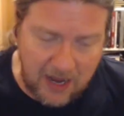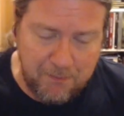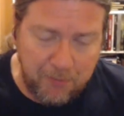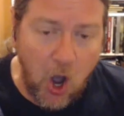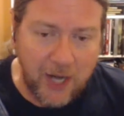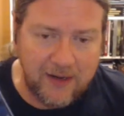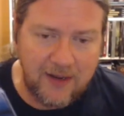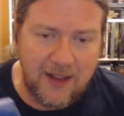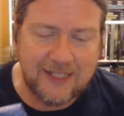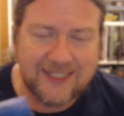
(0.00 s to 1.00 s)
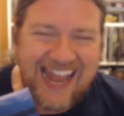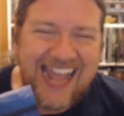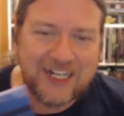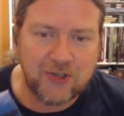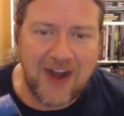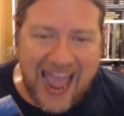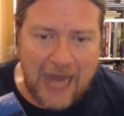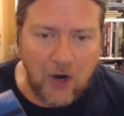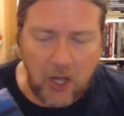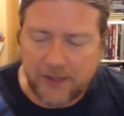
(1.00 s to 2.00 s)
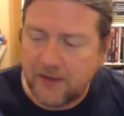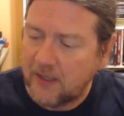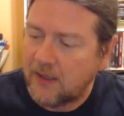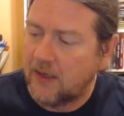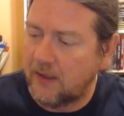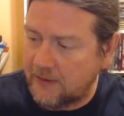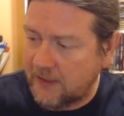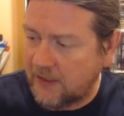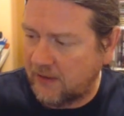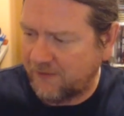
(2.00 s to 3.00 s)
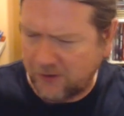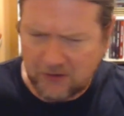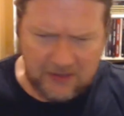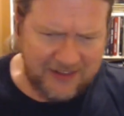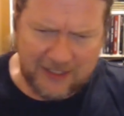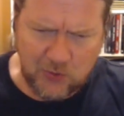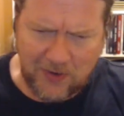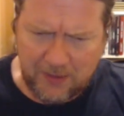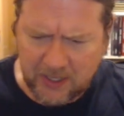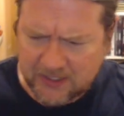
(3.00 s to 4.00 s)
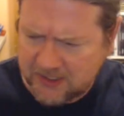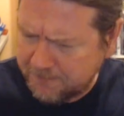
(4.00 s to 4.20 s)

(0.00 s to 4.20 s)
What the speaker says: bought as an extra add-on for I think $20